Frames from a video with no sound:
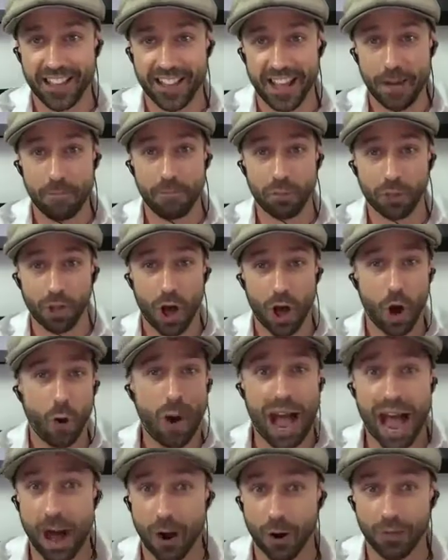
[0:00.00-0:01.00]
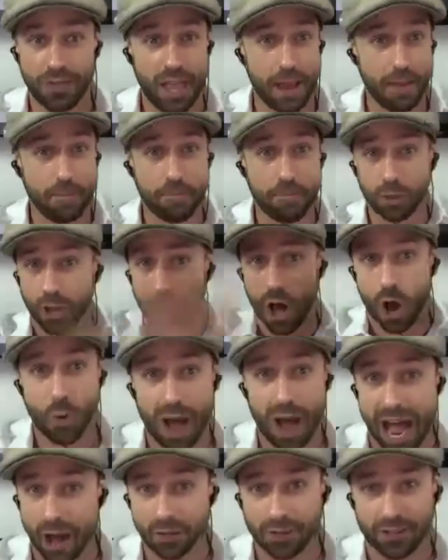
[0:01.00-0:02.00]
they blow out
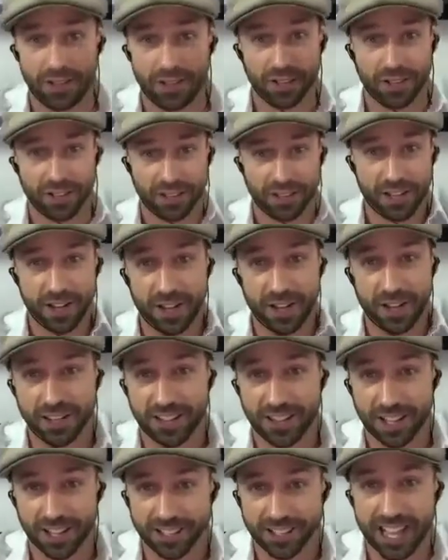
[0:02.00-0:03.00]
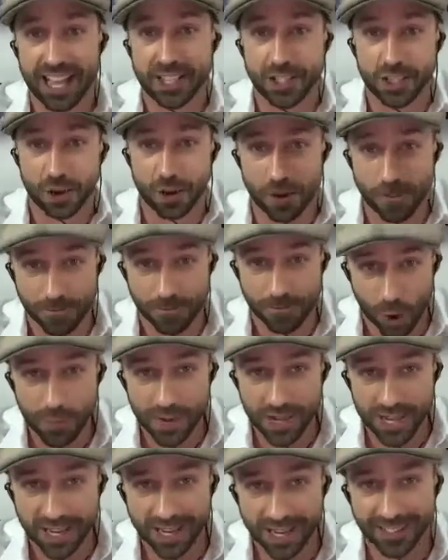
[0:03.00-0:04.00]
the lesser
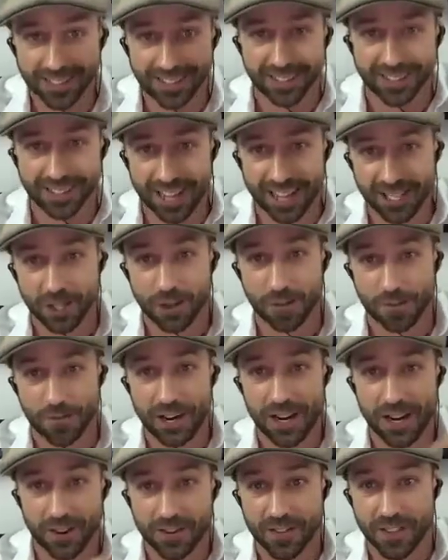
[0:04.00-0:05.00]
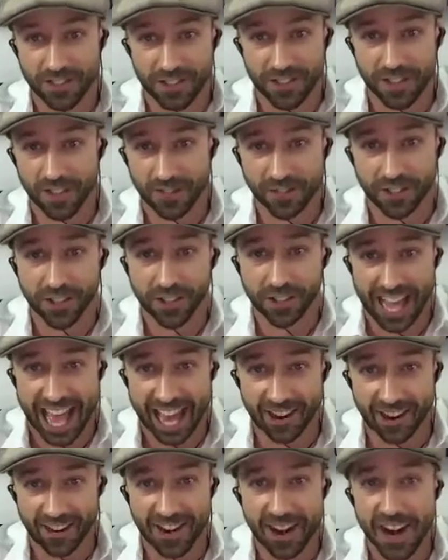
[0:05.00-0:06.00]
phobia, the lesser fear, the
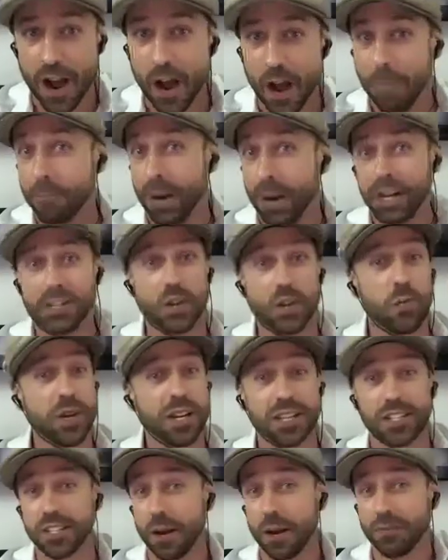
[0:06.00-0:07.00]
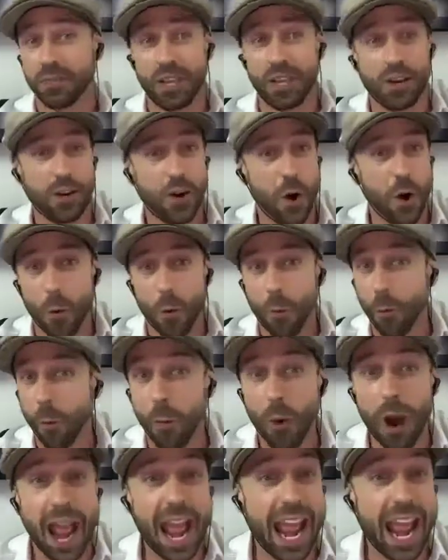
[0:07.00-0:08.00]
ladder, by doing something
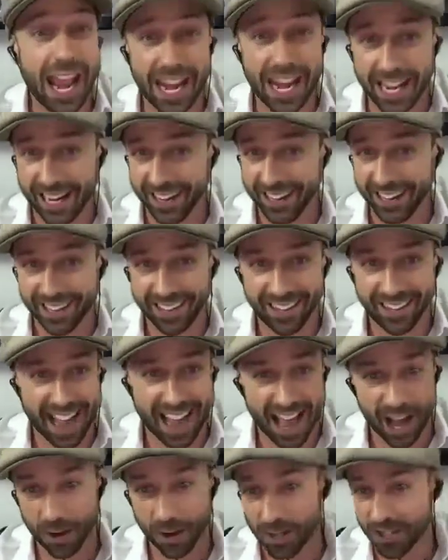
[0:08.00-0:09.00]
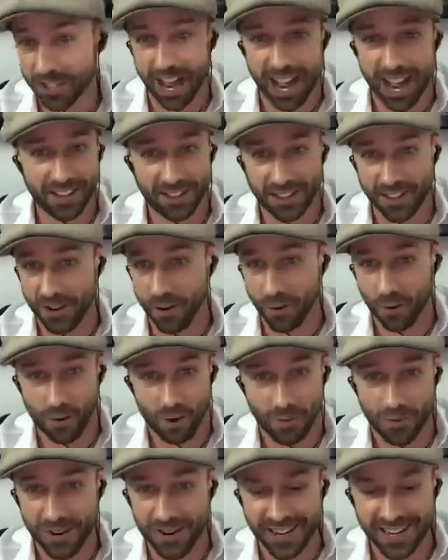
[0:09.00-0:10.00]
way outside of the
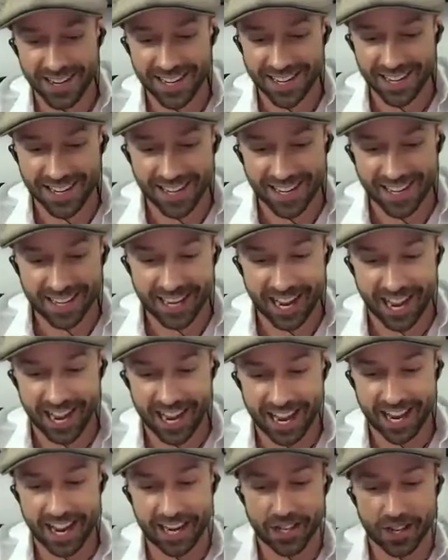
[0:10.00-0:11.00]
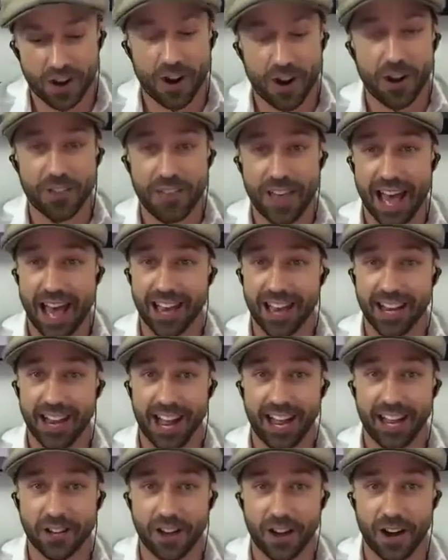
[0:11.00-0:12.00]
norm. Okay, and I call
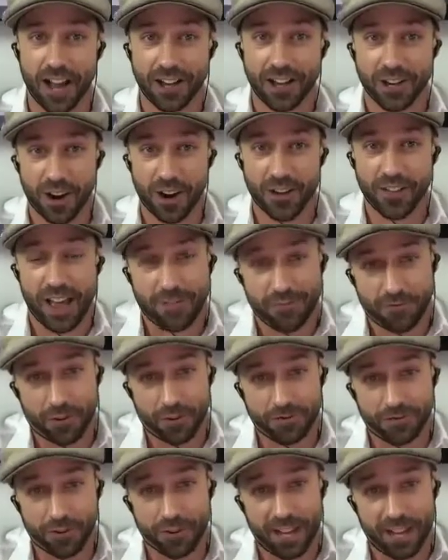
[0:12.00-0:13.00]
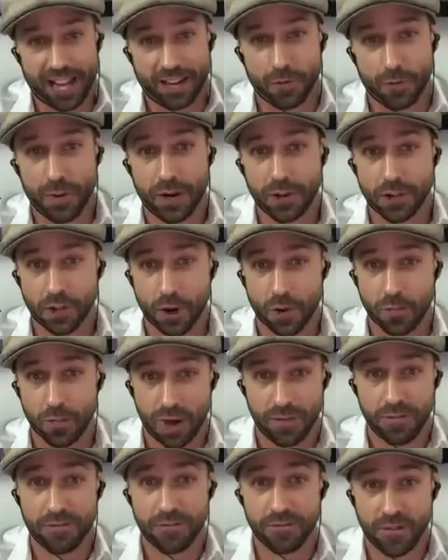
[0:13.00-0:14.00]
that for lack of a better term,
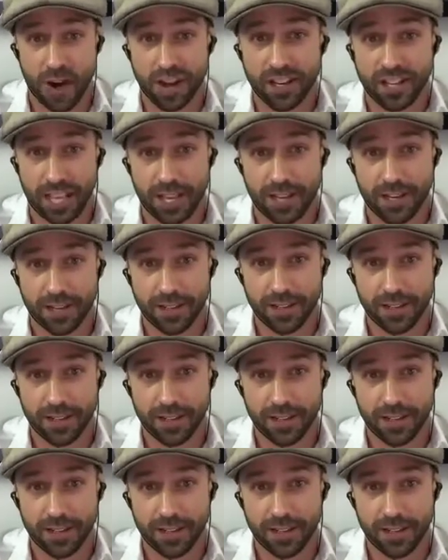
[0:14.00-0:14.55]
my fuck it.